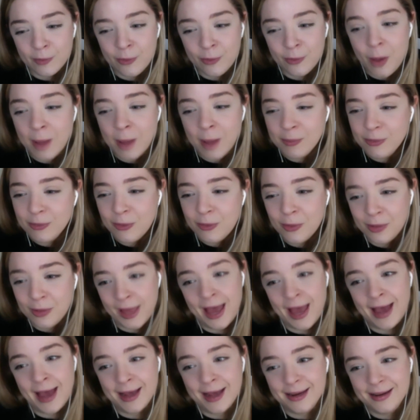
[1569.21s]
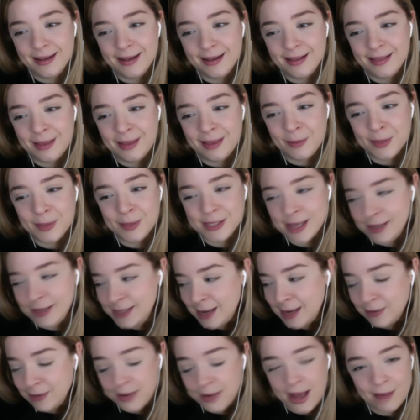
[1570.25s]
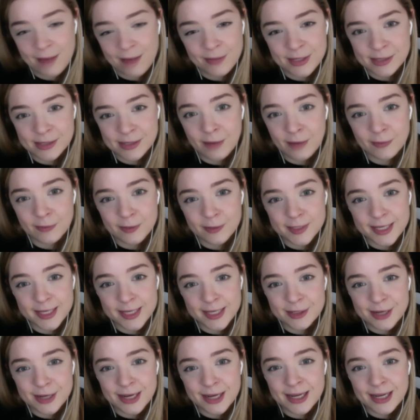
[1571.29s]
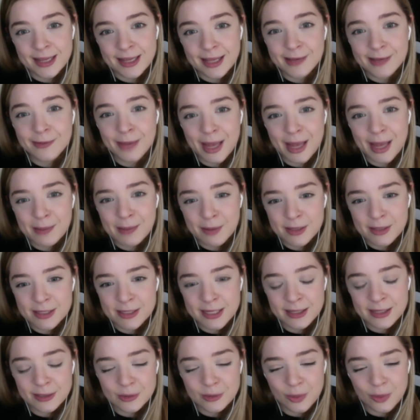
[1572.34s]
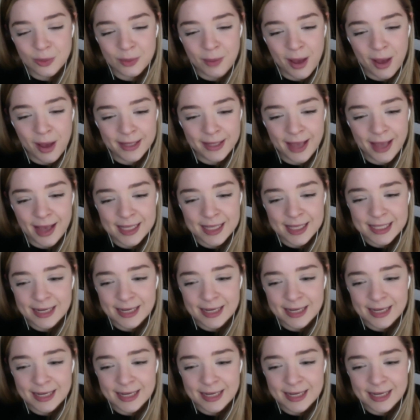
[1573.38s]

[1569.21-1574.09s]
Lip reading: So I'm so glad that we sat down to have this conversation and that you came on Seek the Joy podcast.